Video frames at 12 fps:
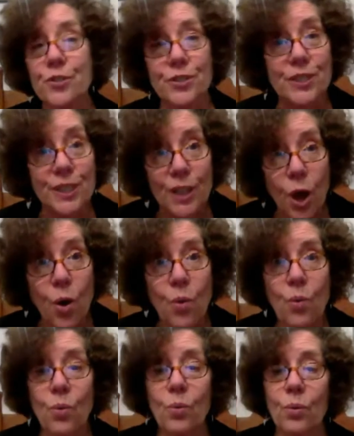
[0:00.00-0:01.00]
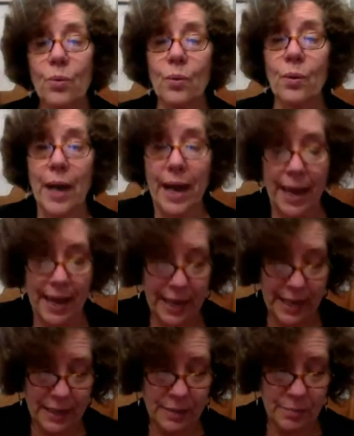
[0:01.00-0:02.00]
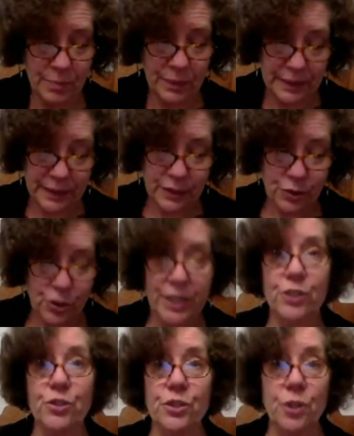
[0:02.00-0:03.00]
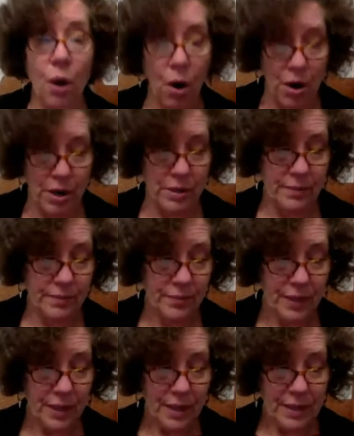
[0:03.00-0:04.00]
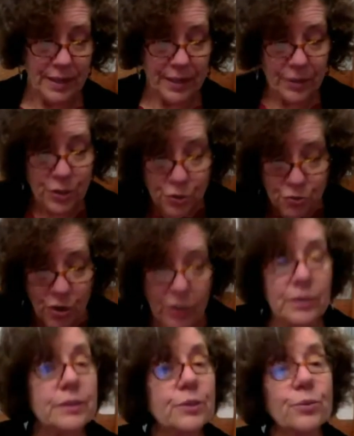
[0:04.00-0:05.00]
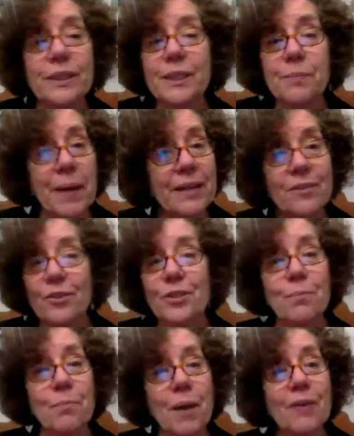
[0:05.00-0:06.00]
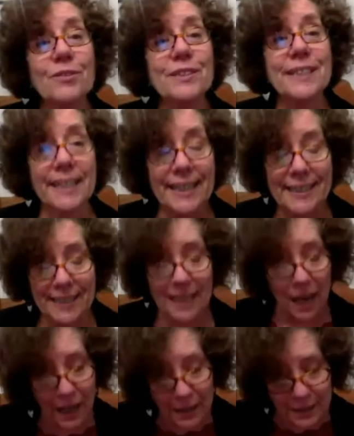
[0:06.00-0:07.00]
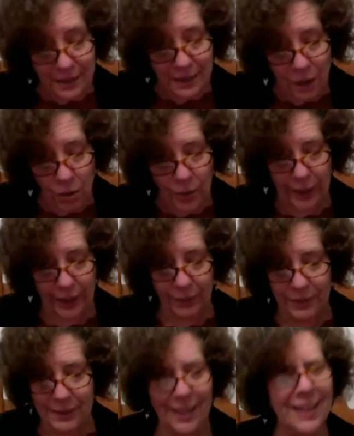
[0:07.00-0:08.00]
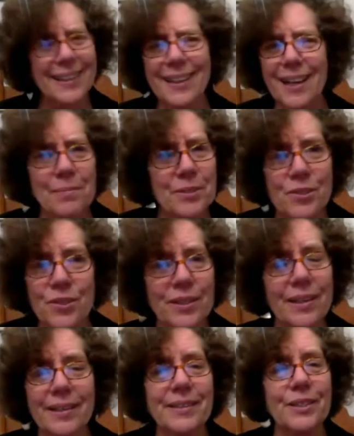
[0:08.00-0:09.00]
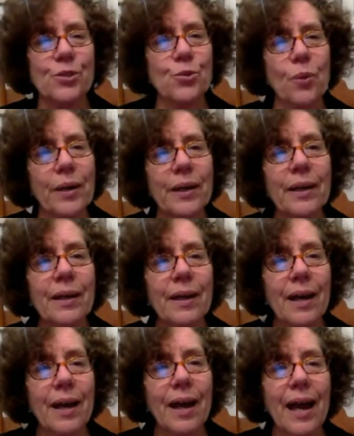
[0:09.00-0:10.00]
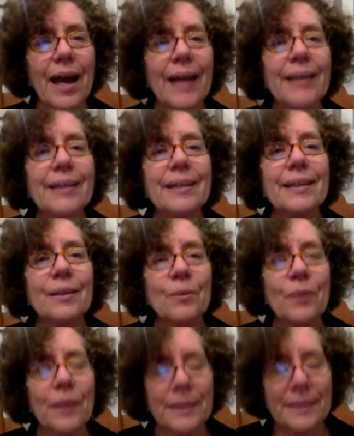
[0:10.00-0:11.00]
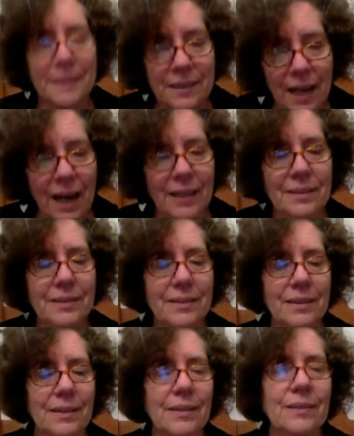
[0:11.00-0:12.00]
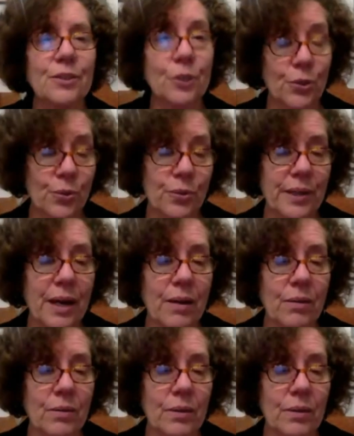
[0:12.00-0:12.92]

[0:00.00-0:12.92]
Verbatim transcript: is slow and political change is hard. That the struggle to expand our democracy is ongoing. It was not accomplished in 1920 and it's not secure now.